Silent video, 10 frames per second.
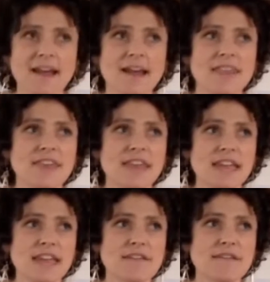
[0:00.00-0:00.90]

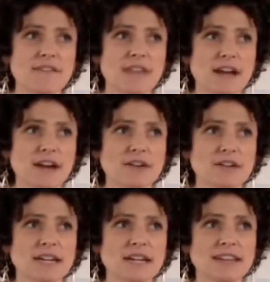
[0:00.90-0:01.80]
They
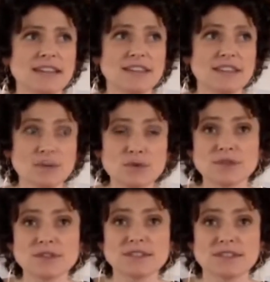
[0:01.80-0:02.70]
found that
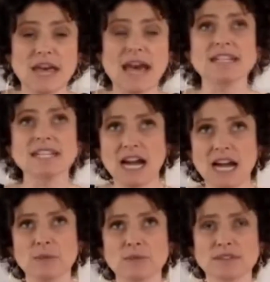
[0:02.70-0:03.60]
that
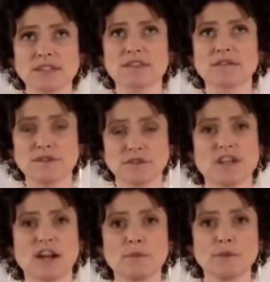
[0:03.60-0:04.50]
time was like the first
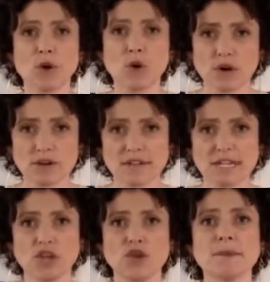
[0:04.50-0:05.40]
time recorded that
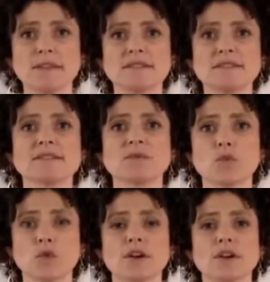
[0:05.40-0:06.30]
humans
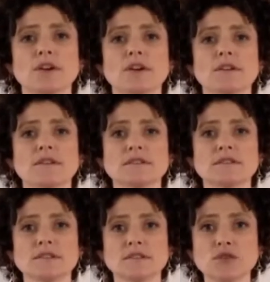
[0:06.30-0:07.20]
were
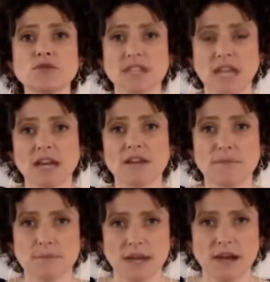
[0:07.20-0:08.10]
using honey
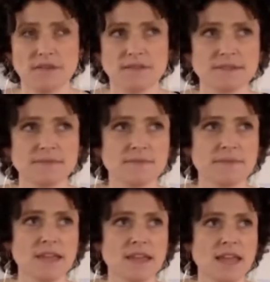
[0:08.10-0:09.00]
from beehives.
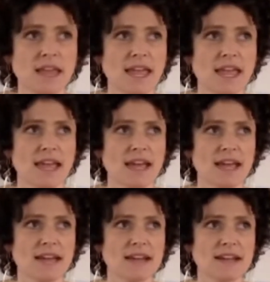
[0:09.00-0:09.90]

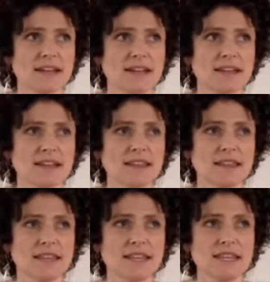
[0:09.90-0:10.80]
And
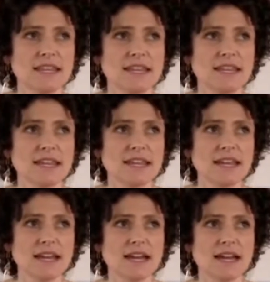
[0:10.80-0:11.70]
the
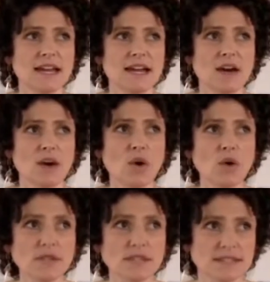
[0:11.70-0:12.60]

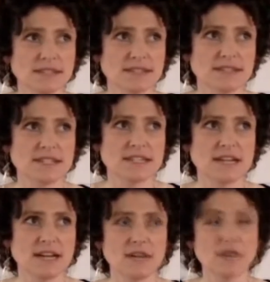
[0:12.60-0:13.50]
oldest,
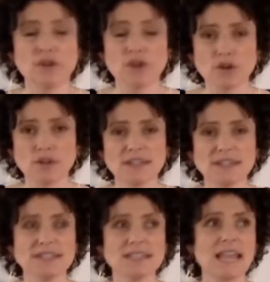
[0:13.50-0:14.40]
or the
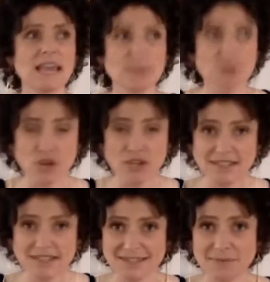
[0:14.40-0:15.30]
earliest
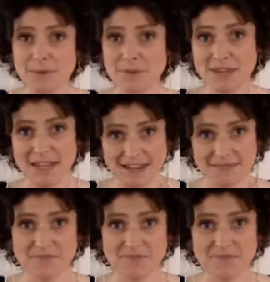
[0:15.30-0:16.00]
apiarists, people that